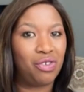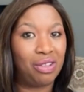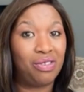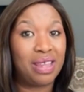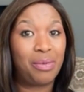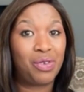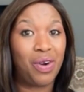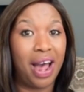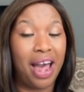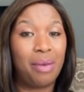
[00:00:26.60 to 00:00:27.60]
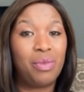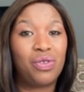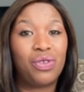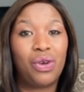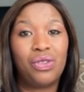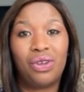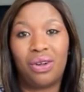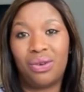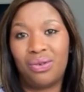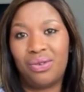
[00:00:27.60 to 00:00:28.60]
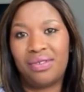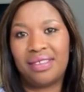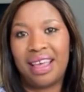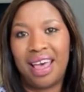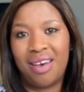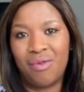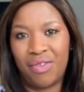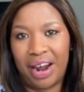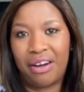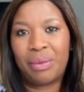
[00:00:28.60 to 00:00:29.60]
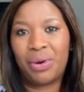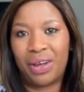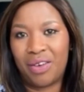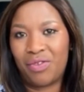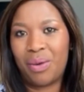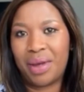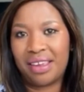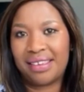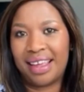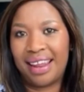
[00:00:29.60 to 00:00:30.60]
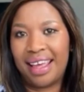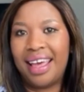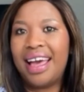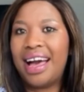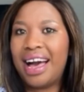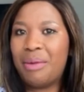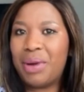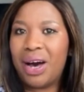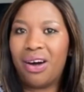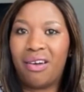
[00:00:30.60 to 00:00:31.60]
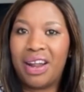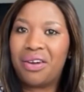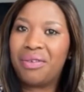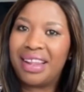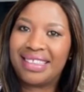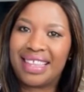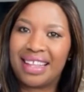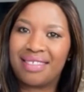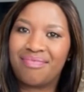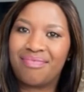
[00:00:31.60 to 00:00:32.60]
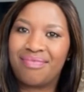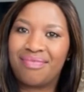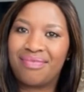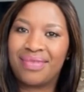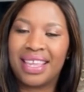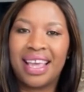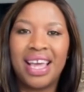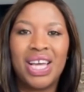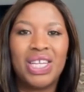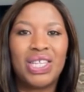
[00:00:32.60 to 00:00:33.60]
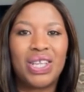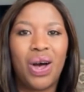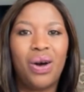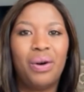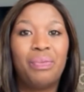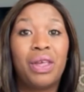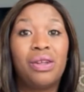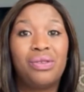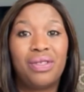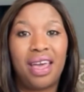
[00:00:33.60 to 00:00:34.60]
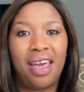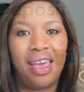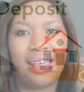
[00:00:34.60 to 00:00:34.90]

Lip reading: to subscribe so you don't lose valuable information about Orlando real estate. So today